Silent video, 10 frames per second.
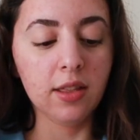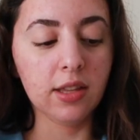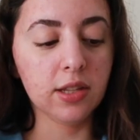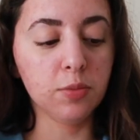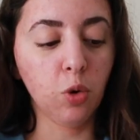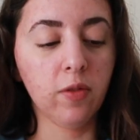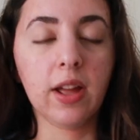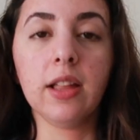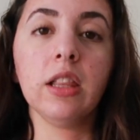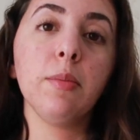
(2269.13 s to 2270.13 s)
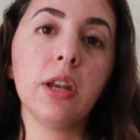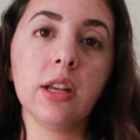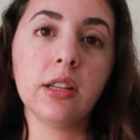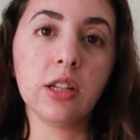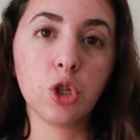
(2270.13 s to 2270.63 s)
this is more of a
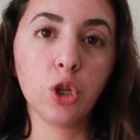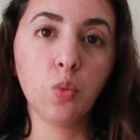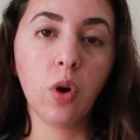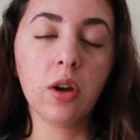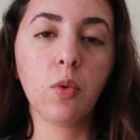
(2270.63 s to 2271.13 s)
limited edition one,